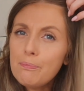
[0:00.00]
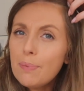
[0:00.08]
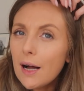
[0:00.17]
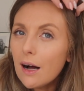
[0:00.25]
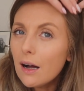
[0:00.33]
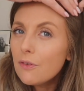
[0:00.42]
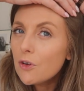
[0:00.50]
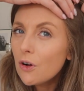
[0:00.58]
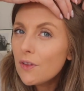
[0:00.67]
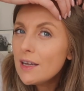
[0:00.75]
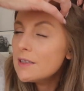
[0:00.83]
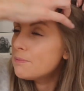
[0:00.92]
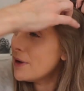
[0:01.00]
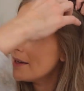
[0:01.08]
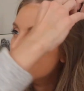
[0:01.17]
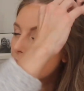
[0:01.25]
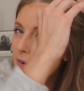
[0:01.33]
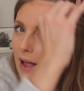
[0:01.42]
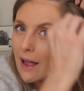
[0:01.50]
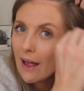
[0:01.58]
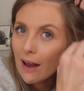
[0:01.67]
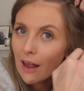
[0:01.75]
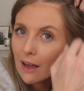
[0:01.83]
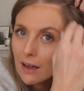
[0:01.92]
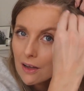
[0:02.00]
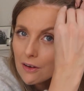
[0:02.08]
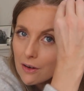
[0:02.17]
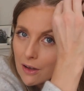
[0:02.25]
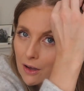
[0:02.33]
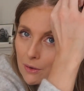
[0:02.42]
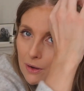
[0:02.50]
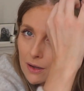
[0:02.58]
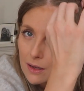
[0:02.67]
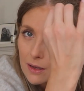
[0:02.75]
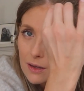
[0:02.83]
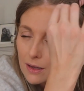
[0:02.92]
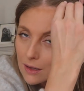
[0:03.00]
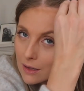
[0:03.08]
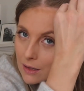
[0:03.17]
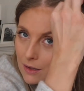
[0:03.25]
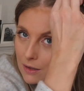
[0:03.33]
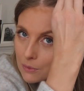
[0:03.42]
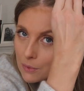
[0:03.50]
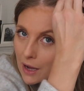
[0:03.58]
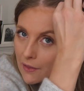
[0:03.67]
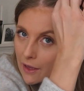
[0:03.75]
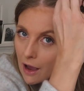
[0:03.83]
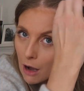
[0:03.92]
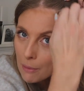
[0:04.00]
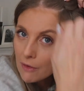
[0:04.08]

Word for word: But I've got these bits of hair, like, I don't know where they are.